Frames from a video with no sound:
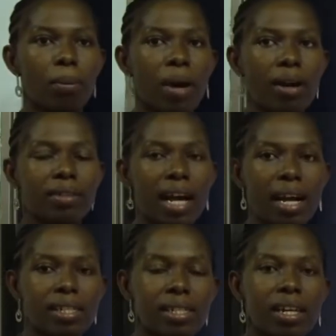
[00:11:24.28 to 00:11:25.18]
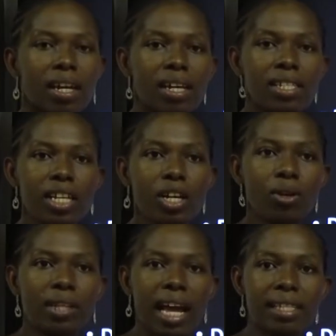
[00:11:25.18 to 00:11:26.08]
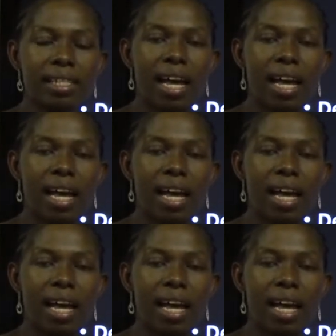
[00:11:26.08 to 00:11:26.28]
about that. See you next